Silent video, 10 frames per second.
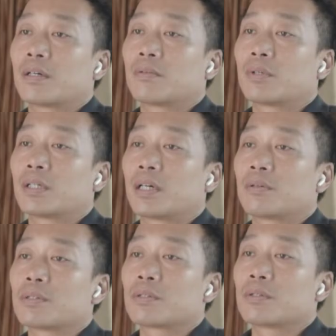When I
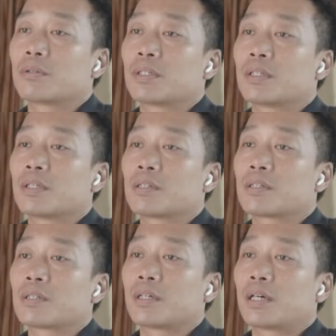was doing
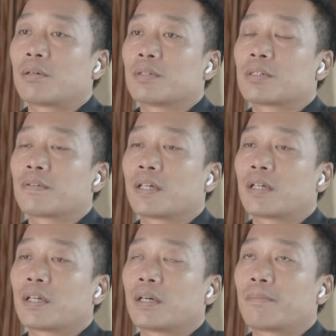this, I was
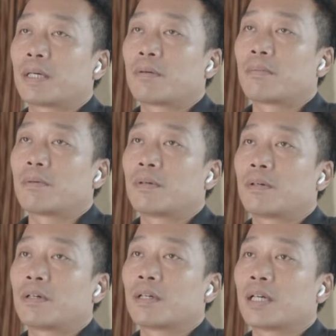thinking about
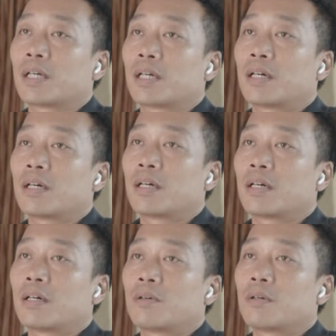more like,
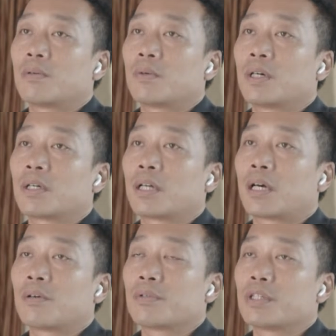what
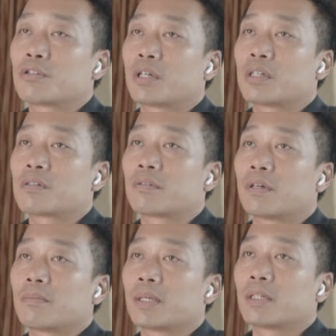are we
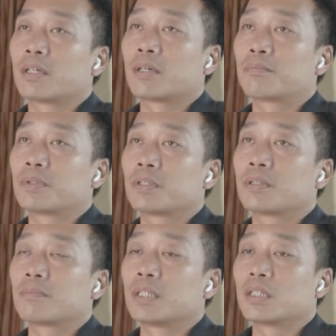transforming a printed
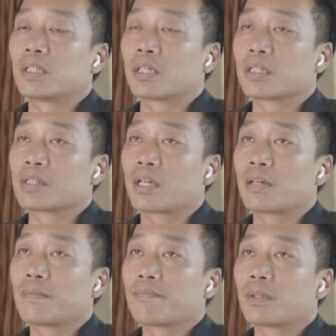media? Because like
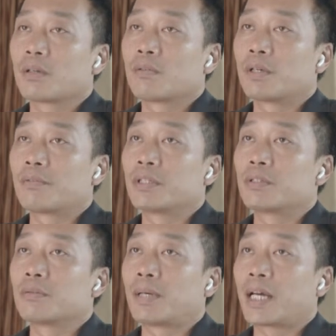when we
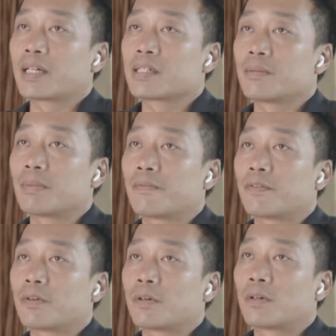do magazine
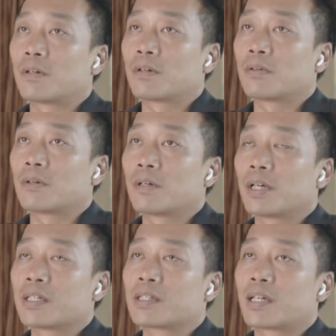before,
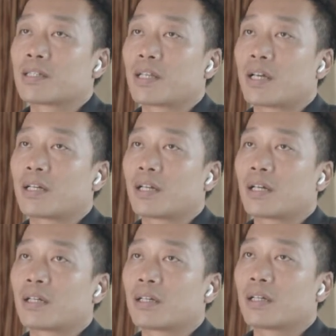as I said,
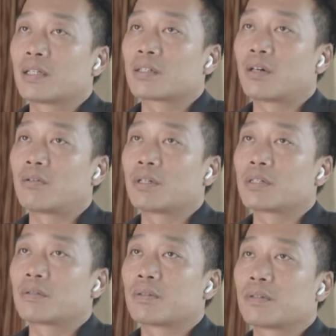like it's
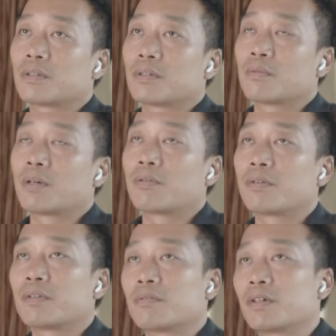always,
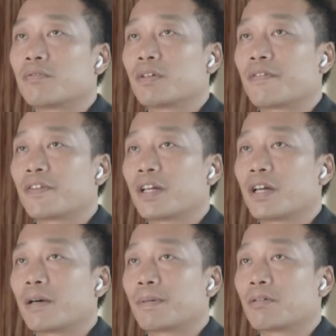when we are thinking
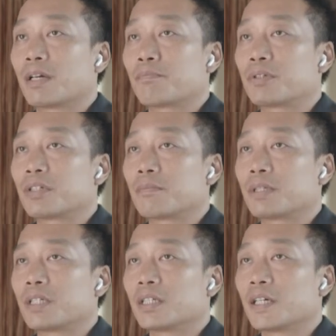about like printed
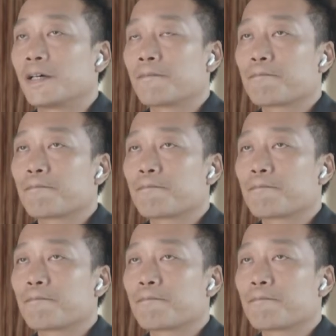media